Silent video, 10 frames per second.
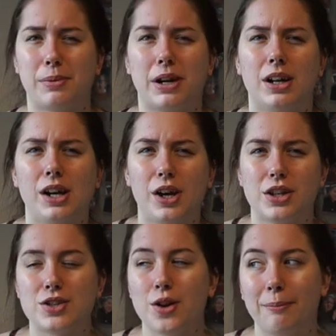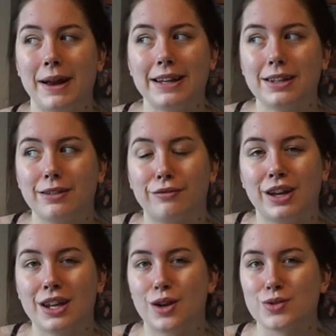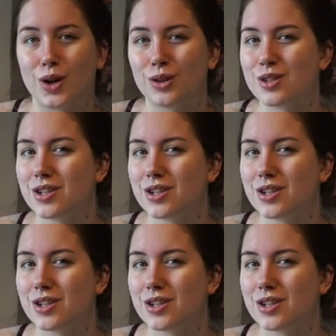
but there's not many videos on